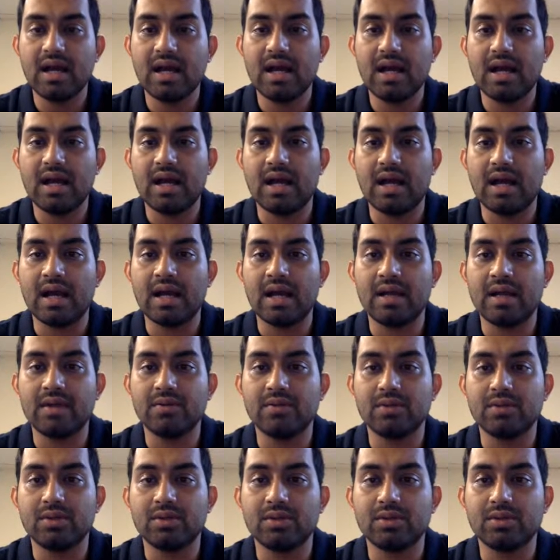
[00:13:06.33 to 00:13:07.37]
and
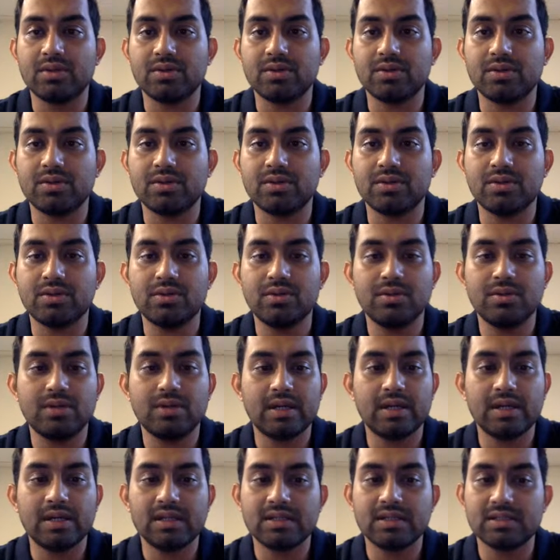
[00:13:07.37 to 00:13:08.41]
what you're going to do
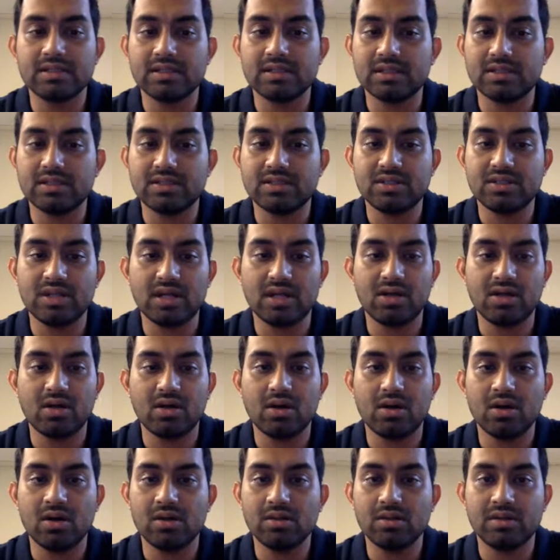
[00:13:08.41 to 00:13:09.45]
is it's check
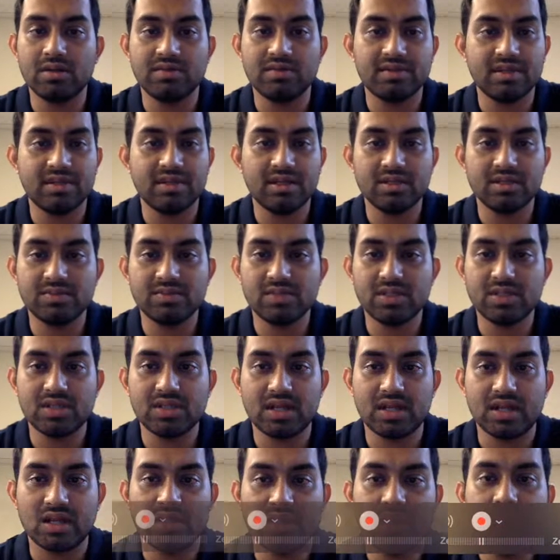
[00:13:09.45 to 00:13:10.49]
all, everything has been
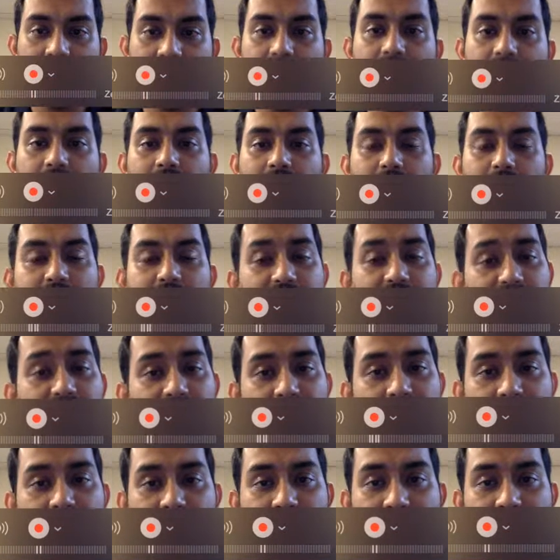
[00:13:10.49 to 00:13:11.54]
checked. But of
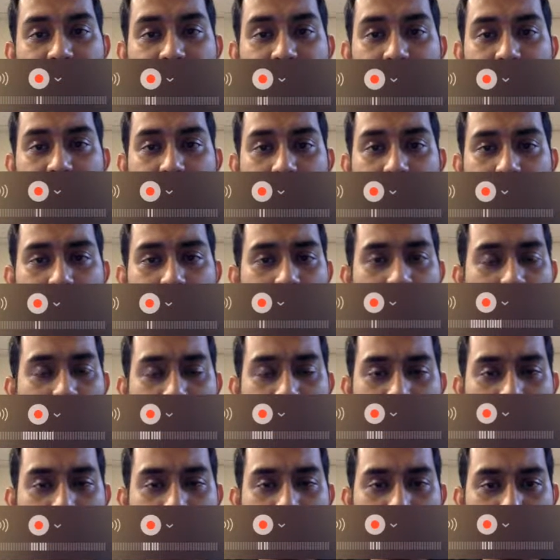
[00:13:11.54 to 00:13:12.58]
course, if we're not
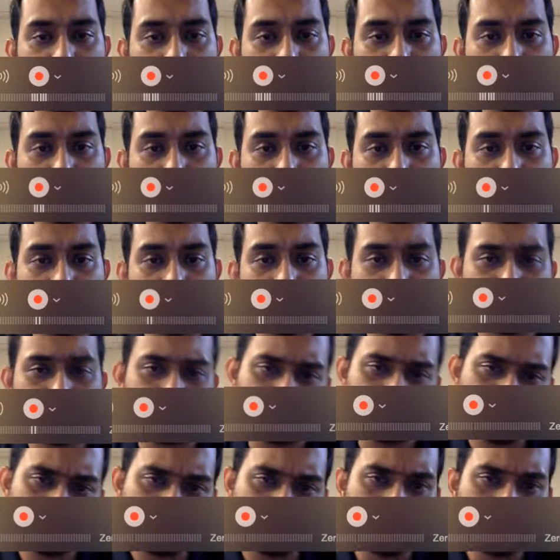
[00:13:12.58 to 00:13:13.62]
going to,
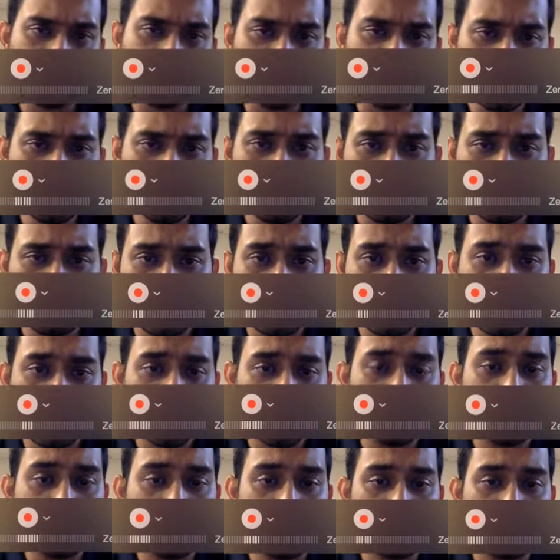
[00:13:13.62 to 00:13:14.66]
you know, we
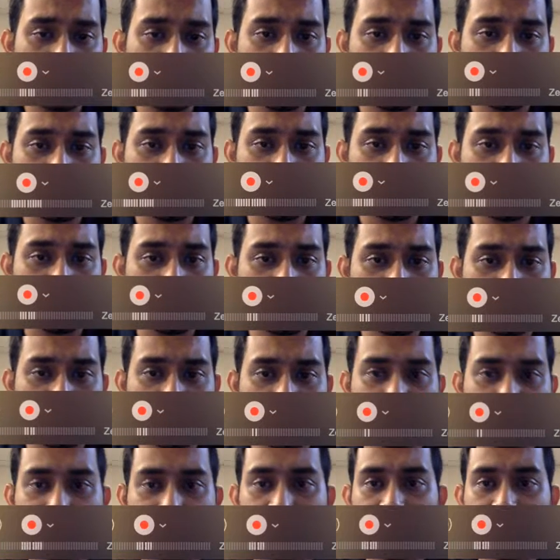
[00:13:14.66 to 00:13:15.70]
didn't go into local
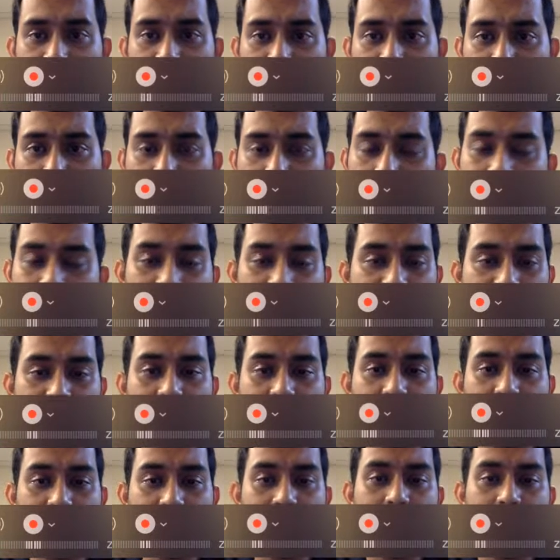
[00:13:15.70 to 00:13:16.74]
adjustments or cropping, so I'm
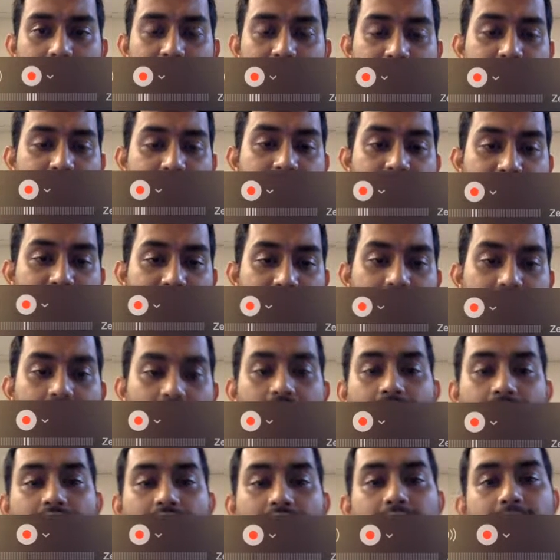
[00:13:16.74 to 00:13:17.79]
not going to mention those now.
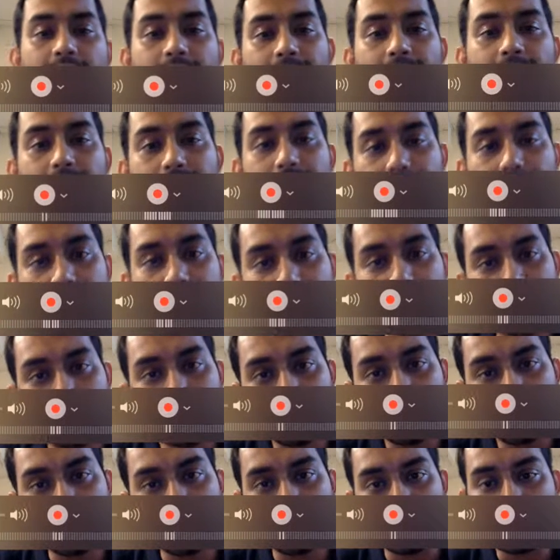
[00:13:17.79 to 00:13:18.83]
But you
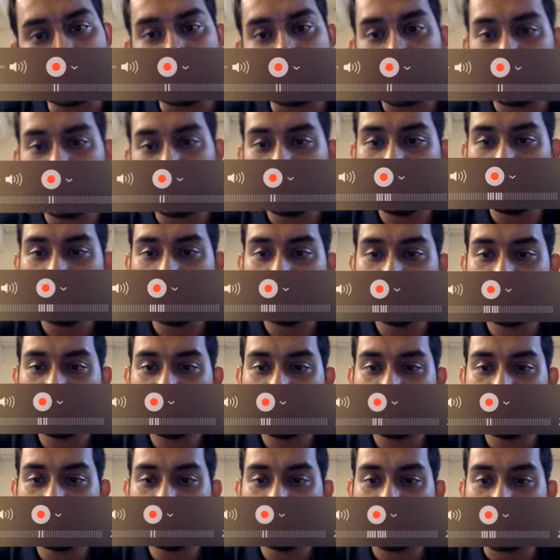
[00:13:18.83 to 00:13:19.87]
know, you copy all of
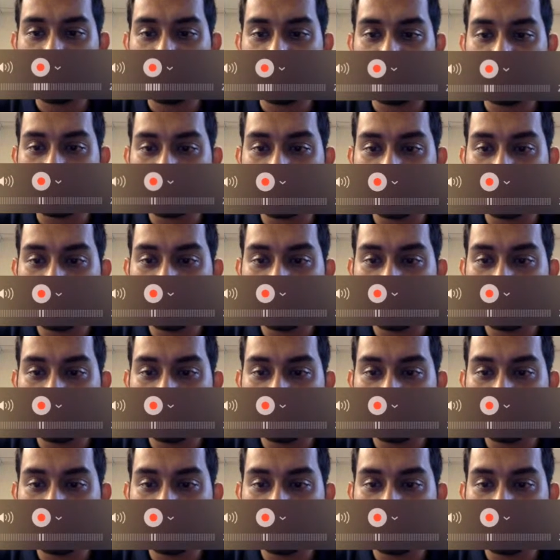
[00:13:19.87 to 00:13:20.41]
those settings,